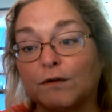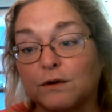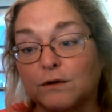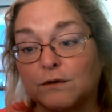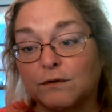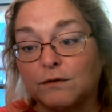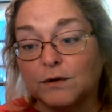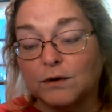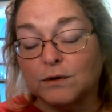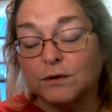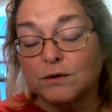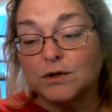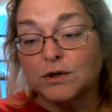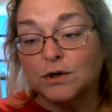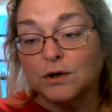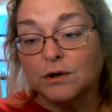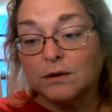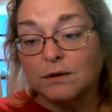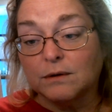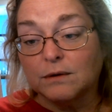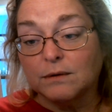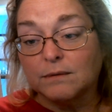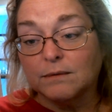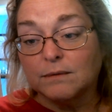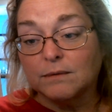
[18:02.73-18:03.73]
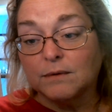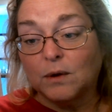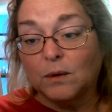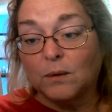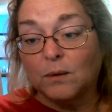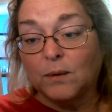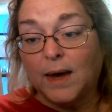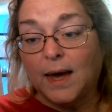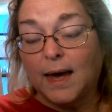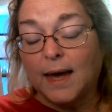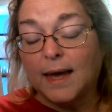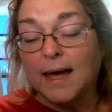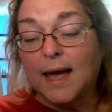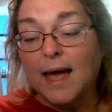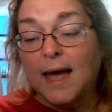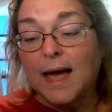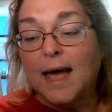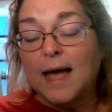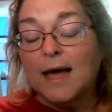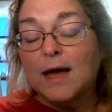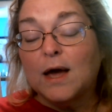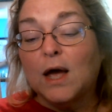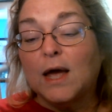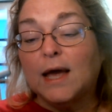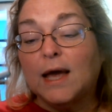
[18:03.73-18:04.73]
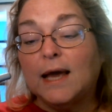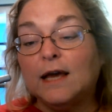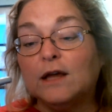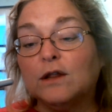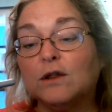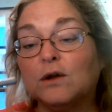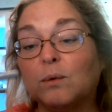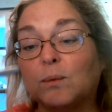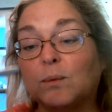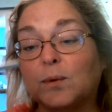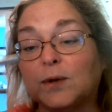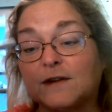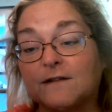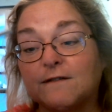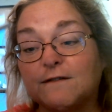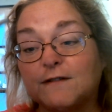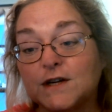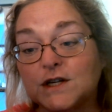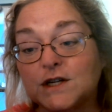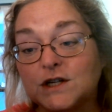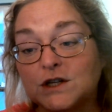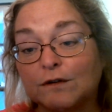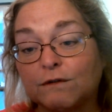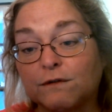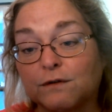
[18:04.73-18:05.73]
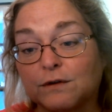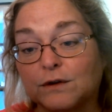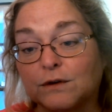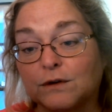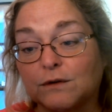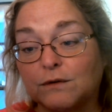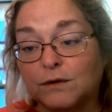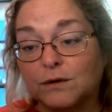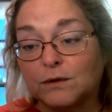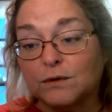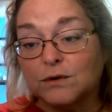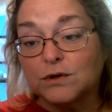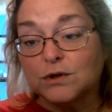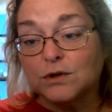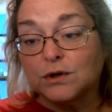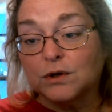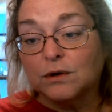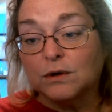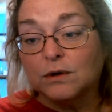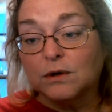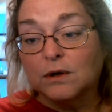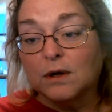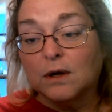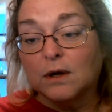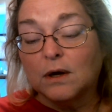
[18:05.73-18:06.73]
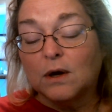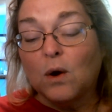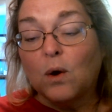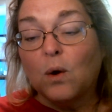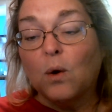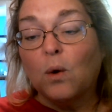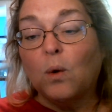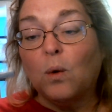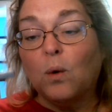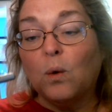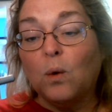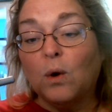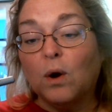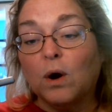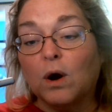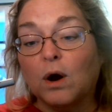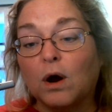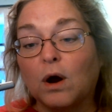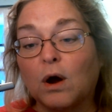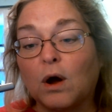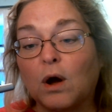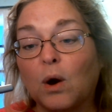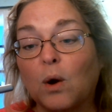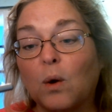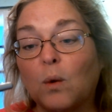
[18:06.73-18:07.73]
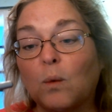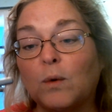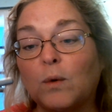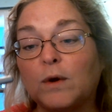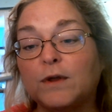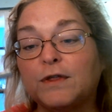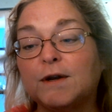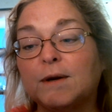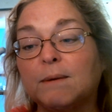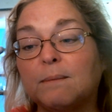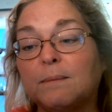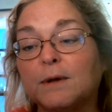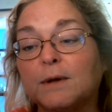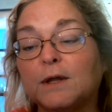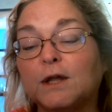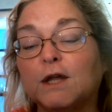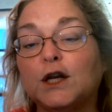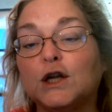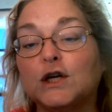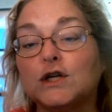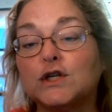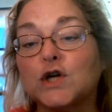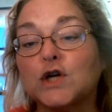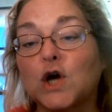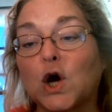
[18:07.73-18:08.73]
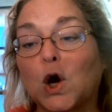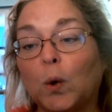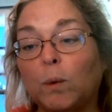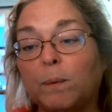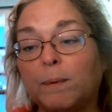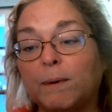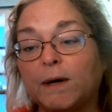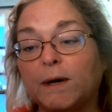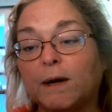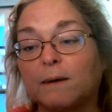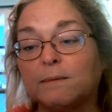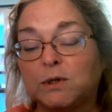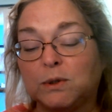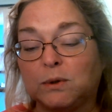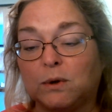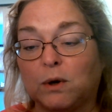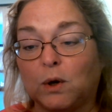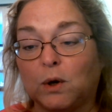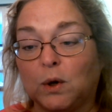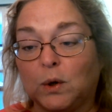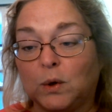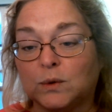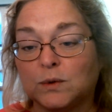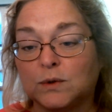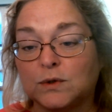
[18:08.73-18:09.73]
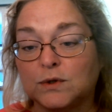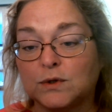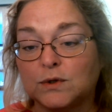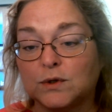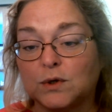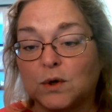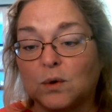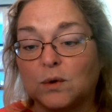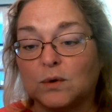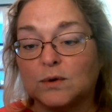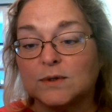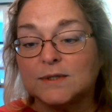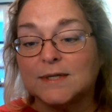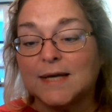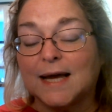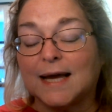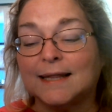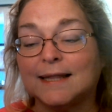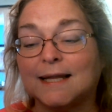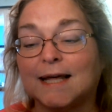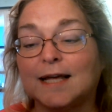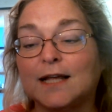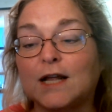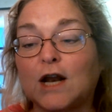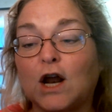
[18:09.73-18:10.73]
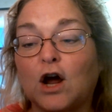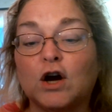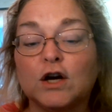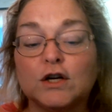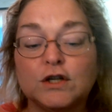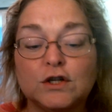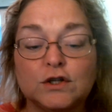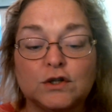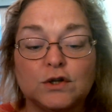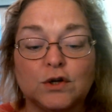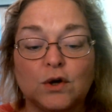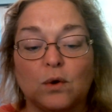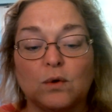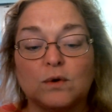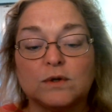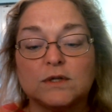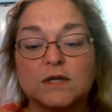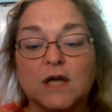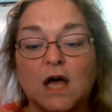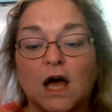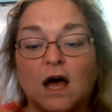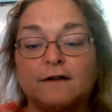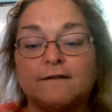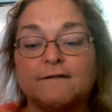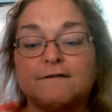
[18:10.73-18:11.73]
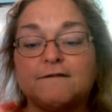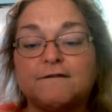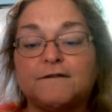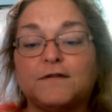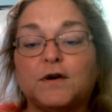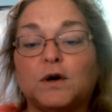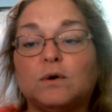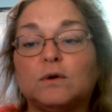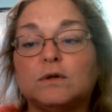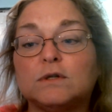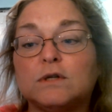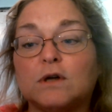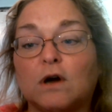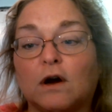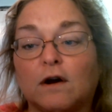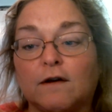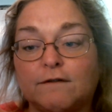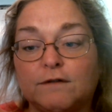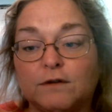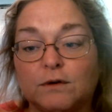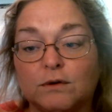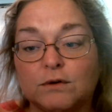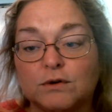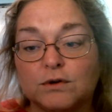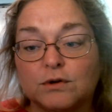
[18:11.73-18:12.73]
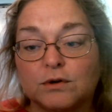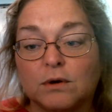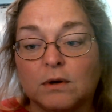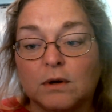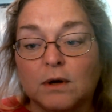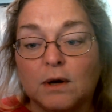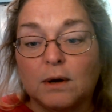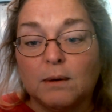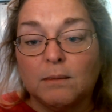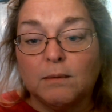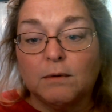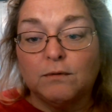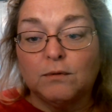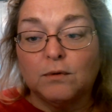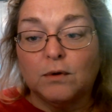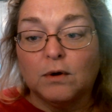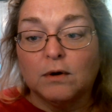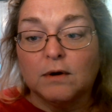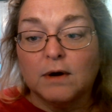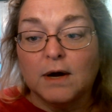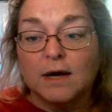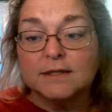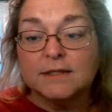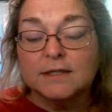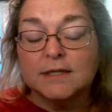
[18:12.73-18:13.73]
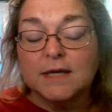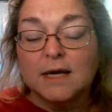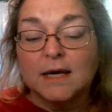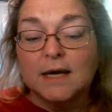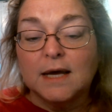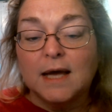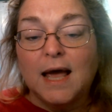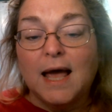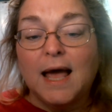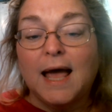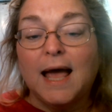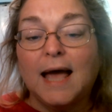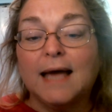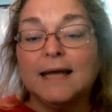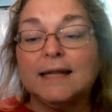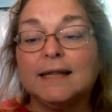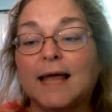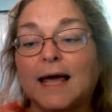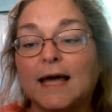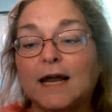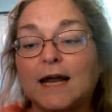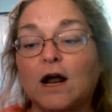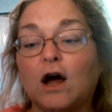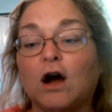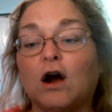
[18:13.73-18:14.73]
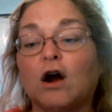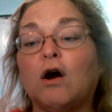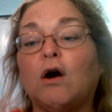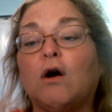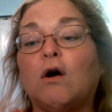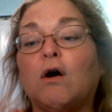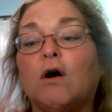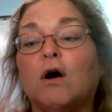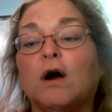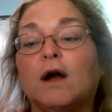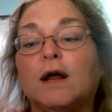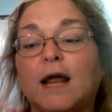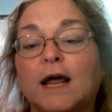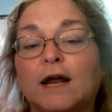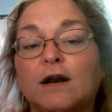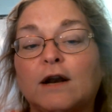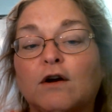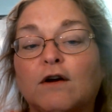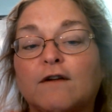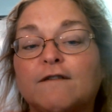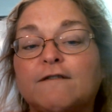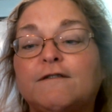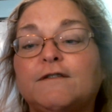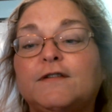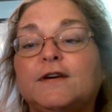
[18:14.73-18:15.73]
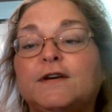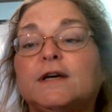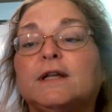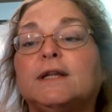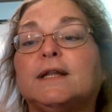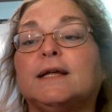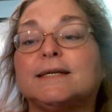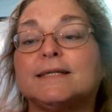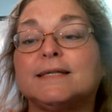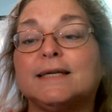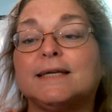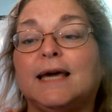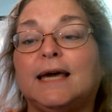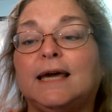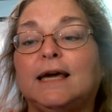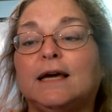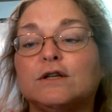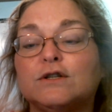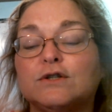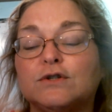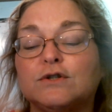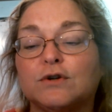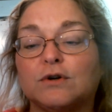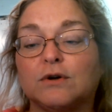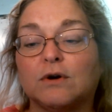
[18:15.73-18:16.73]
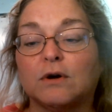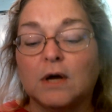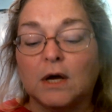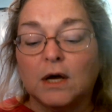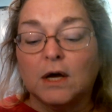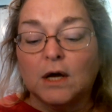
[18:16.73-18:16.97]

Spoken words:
the future. Okay. Either with a vision for the future or with an ability to open up to our own souls and let our souls unfold our future before us. And let our heart and our feelings, Cancer,